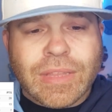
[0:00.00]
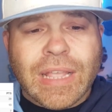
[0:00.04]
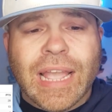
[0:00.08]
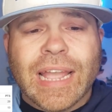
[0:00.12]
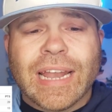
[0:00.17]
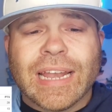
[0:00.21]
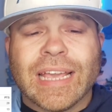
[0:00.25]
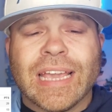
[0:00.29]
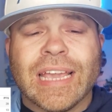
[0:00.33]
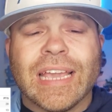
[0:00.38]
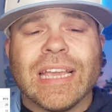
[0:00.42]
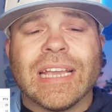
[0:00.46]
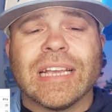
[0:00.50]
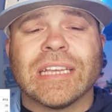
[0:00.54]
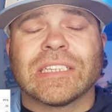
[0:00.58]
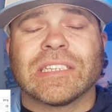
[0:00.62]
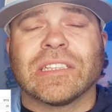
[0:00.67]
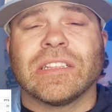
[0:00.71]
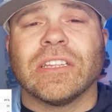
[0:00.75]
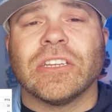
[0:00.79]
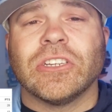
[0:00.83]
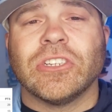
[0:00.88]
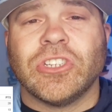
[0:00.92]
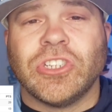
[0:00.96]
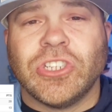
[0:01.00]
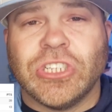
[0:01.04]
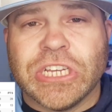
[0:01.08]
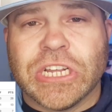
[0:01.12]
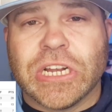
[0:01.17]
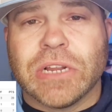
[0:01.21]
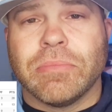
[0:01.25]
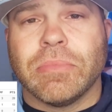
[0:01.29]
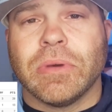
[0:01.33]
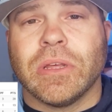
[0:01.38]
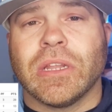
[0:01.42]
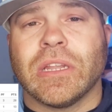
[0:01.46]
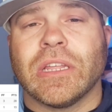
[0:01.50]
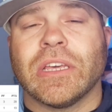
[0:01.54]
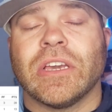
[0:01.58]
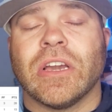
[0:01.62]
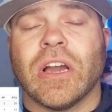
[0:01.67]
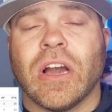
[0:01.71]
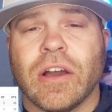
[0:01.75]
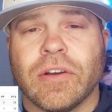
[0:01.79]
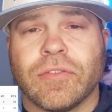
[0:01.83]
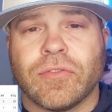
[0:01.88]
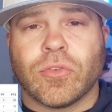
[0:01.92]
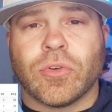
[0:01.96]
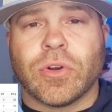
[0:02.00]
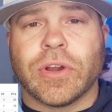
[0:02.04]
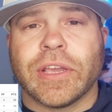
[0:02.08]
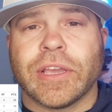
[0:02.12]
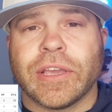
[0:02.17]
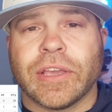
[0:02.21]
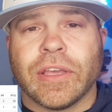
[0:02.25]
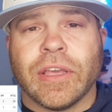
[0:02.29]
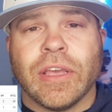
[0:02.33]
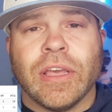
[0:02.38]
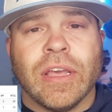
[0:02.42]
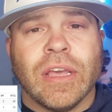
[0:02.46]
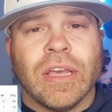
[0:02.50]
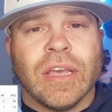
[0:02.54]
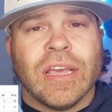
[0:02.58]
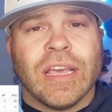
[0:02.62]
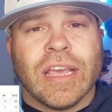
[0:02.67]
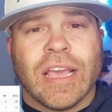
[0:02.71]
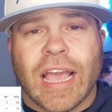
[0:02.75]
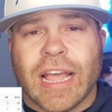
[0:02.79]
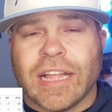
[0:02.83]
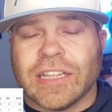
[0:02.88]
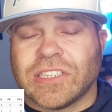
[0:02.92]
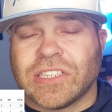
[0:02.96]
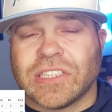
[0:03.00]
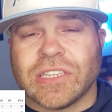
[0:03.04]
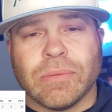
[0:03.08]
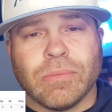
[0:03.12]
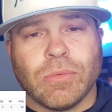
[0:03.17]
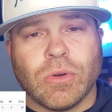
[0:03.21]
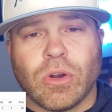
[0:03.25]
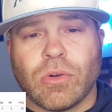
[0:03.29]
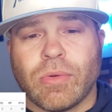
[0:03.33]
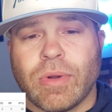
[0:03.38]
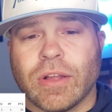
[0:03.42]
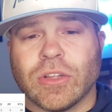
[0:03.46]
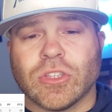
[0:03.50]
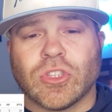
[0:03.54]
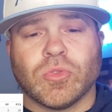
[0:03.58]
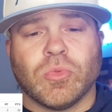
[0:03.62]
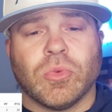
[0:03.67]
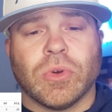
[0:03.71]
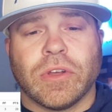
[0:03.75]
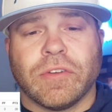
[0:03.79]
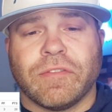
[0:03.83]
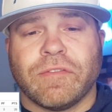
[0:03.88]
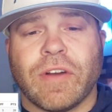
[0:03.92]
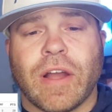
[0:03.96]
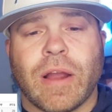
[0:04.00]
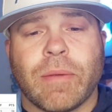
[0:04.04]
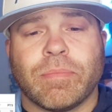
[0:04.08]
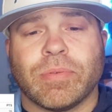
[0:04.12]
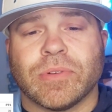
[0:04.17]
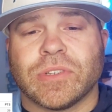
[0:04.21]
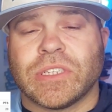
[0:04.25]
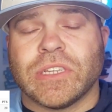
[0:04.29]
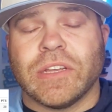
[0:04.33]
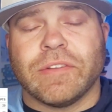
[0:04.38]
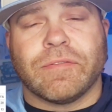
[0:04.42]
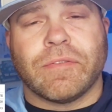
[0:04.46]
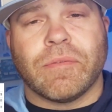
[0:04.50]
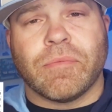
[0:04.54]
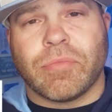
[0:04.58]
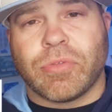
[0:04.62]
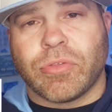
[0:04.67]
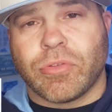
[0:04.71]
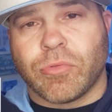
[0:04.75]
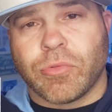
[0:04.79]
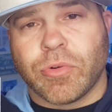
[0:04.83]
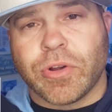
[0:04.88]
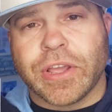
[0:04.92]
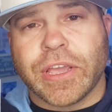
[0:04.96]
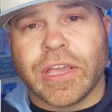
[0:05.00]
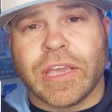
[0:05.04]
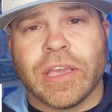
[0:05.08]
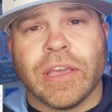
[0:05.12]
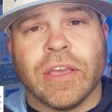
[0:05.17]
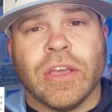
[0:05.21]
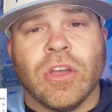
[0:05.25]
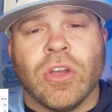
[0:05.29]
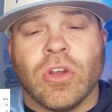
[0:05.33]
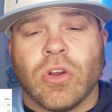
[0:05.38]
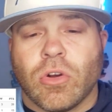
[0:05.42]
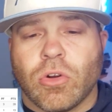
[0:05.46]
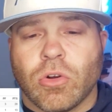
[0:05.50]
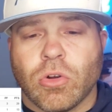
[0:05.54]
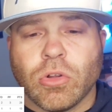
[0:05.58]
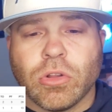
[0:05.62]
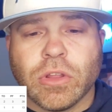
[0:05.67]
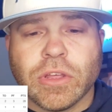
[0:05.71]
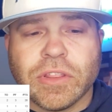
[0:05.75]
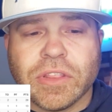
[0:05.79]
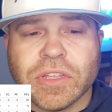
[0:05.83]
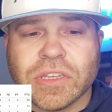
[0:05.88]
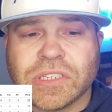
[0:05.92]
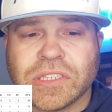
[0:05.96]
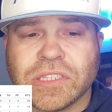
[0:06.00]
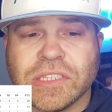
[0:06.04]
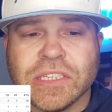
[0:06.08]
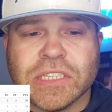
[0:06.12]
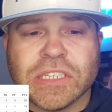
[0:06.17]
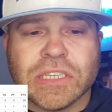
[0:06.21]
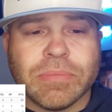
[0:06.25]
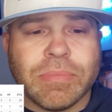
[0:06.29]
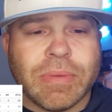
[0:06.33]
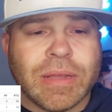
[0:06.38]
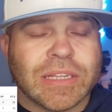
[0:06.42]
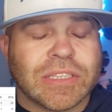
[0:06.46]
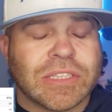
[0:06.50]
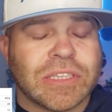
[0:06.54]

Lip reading: And he is legitimately hovering at somewhere around 25% from three early this season, man.